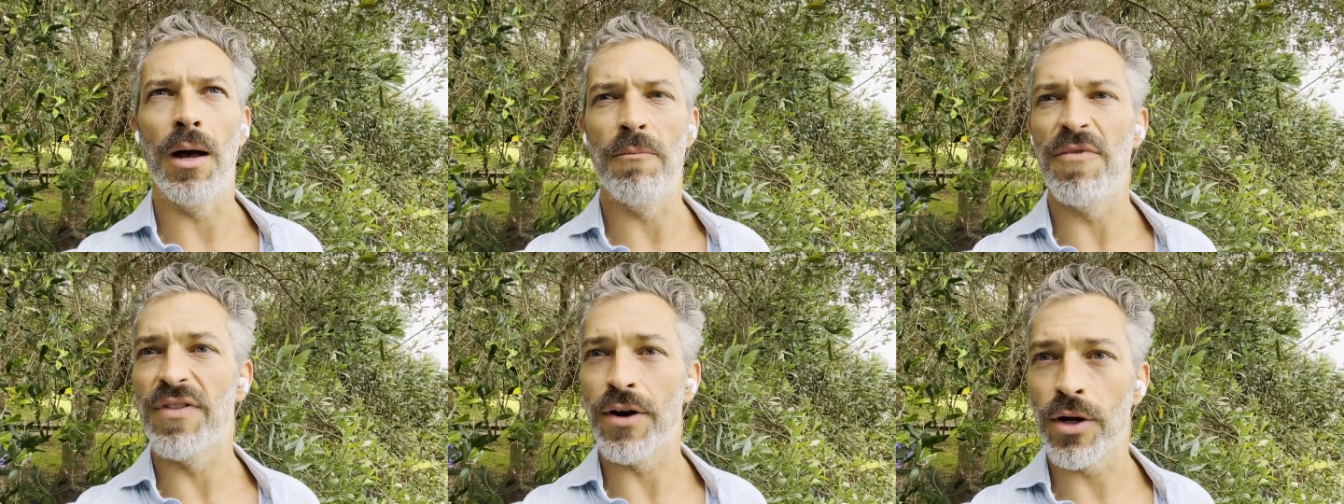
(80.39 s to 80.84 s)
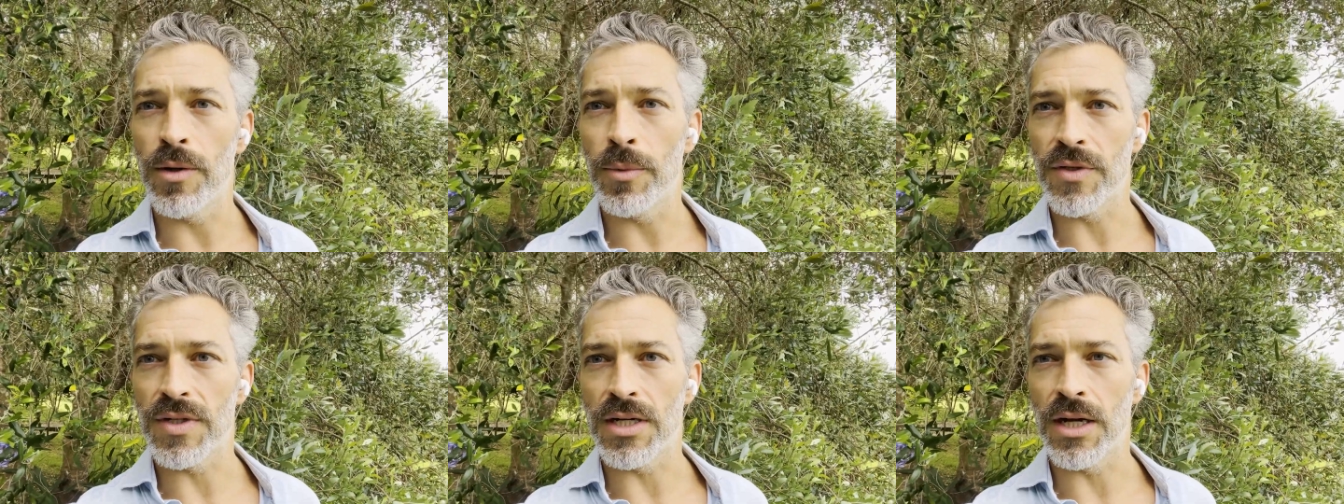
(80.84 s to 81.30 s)

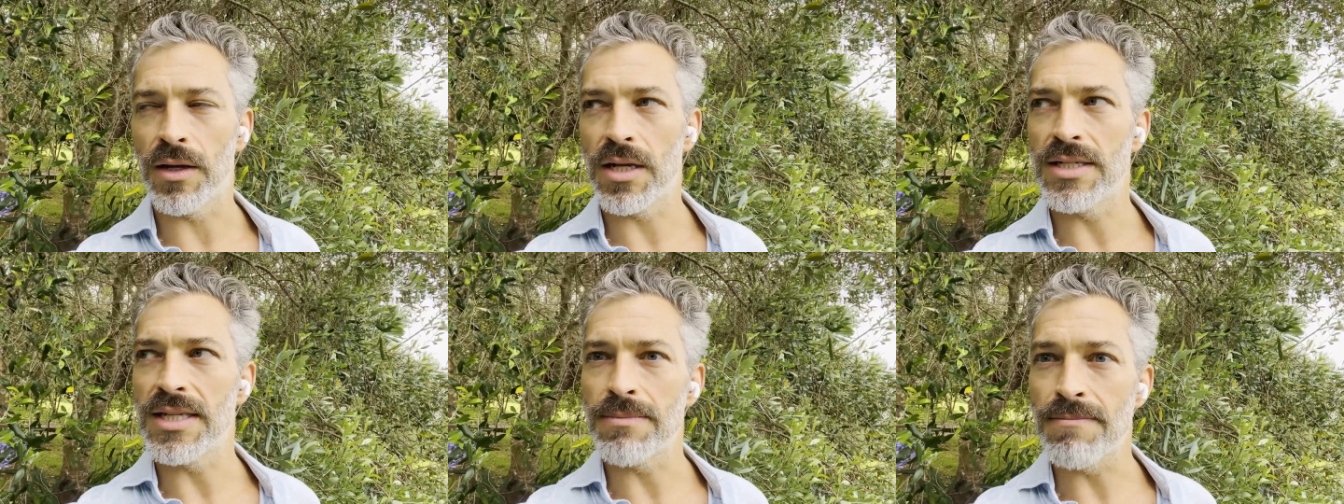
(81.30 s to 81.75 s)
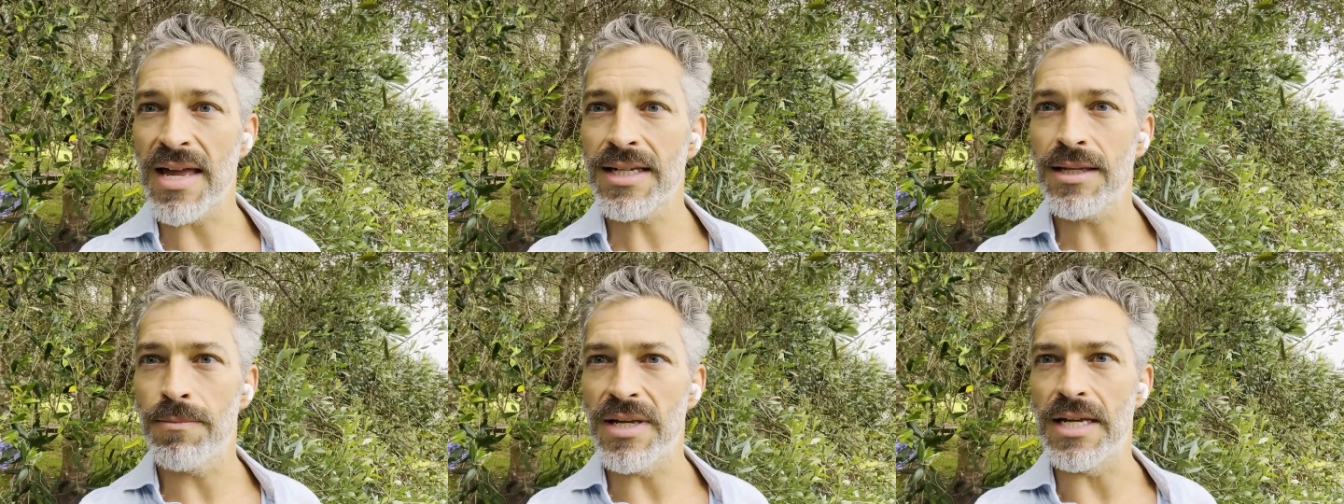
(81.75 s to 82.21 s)
variables in it because it's meant
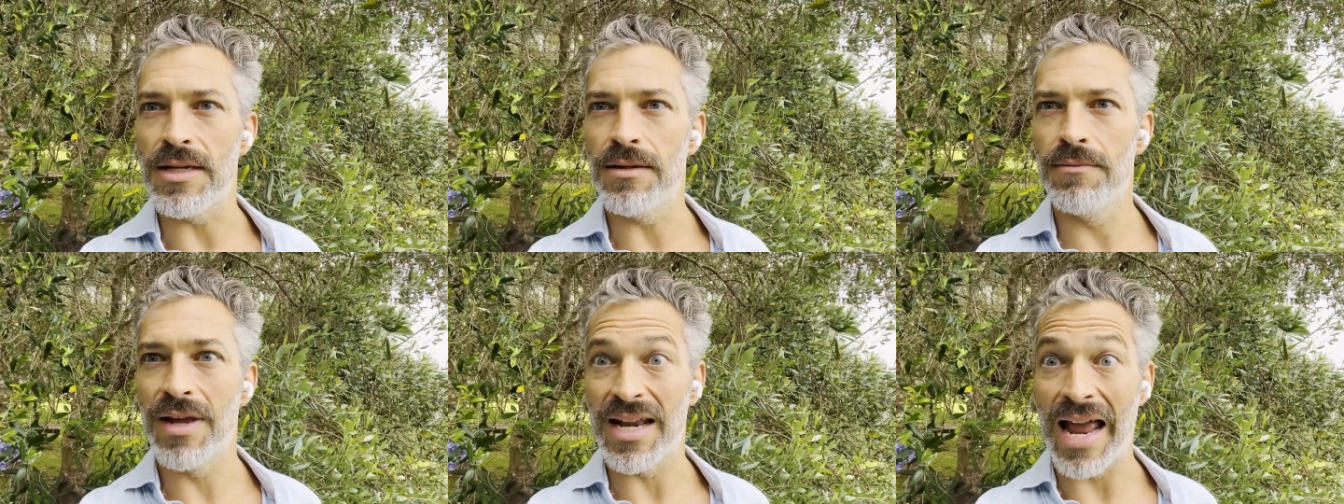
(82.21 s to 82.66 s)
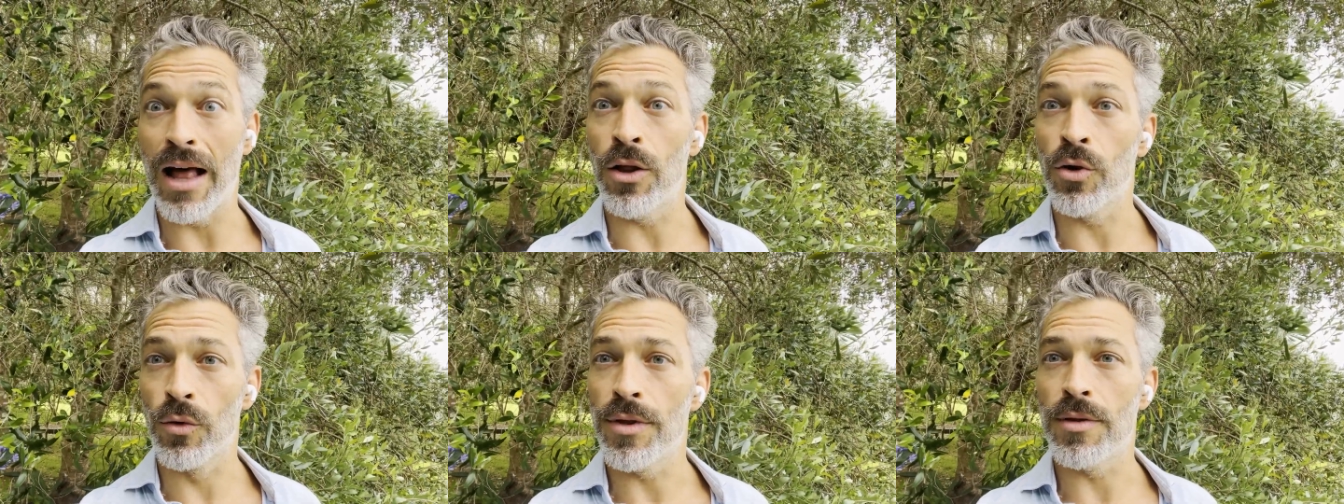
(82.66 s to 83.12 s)
to be an
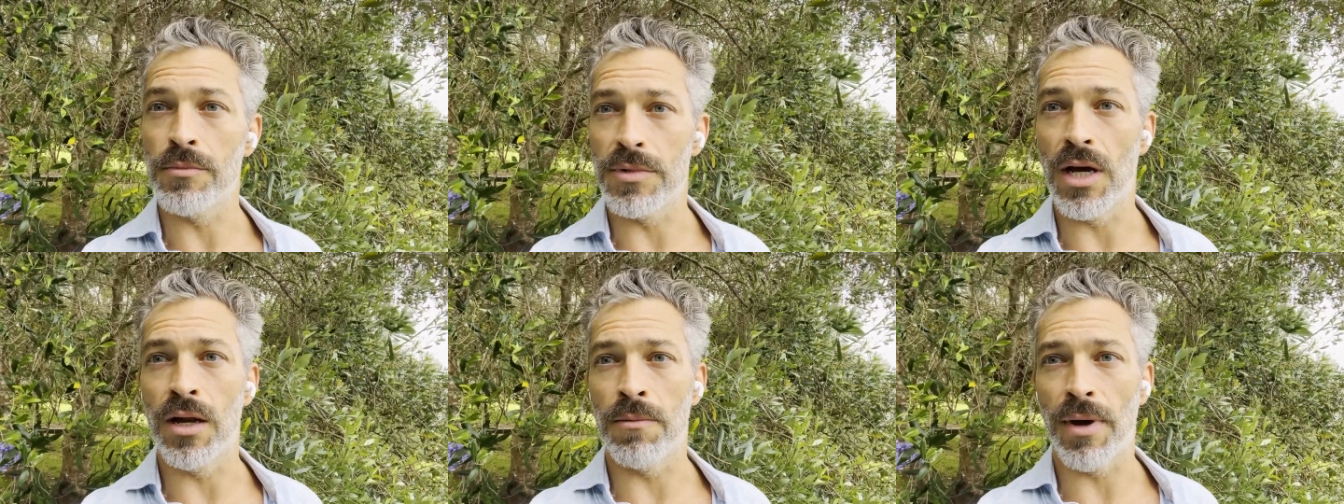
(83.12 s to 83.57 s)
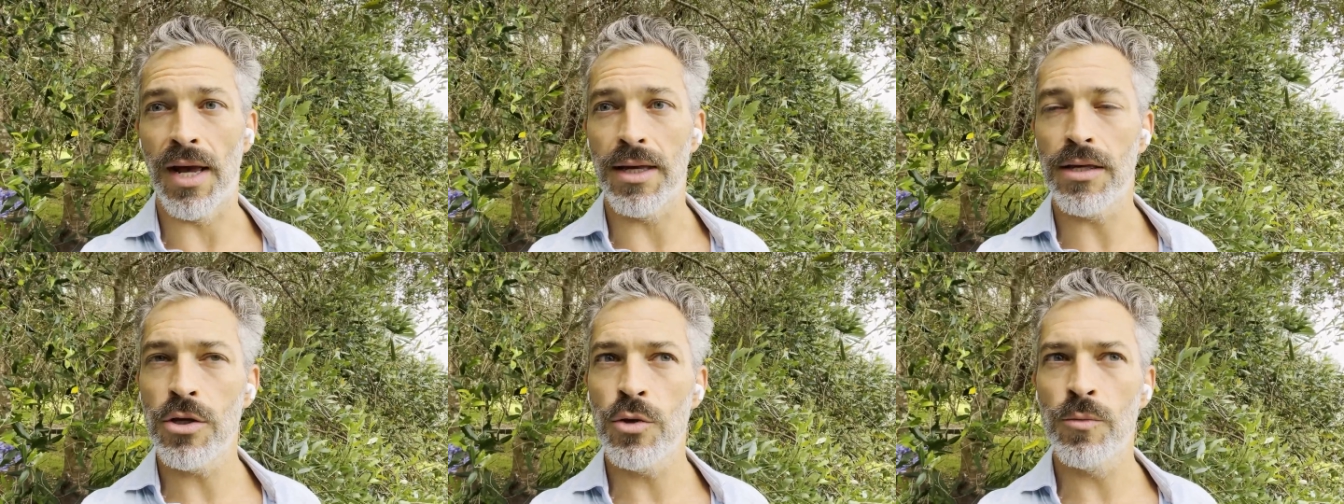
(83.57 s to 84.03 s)
algorithm done by a
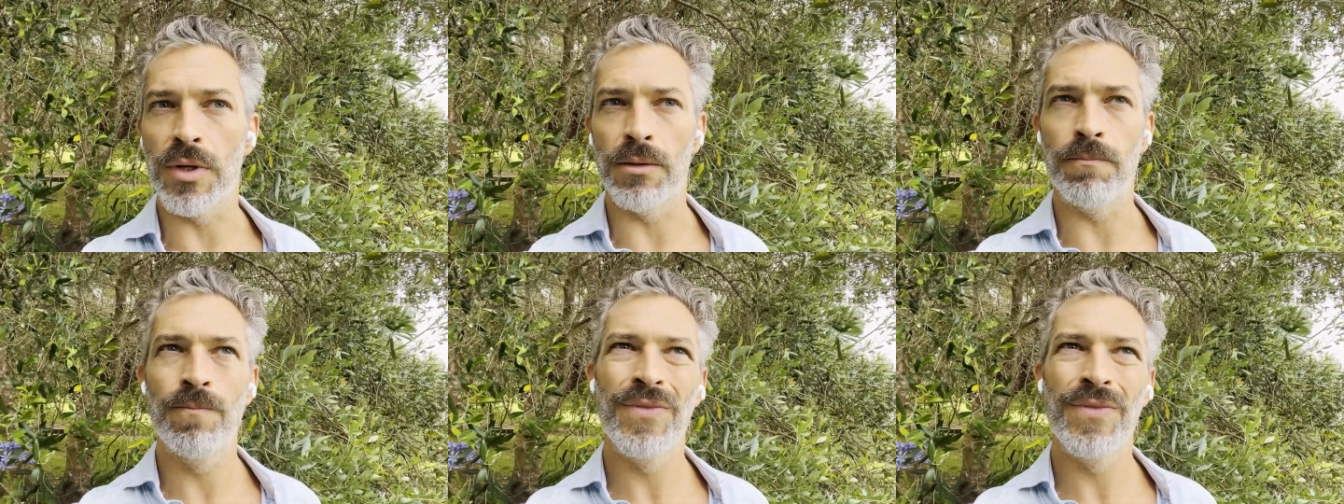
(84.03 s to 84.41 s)
human.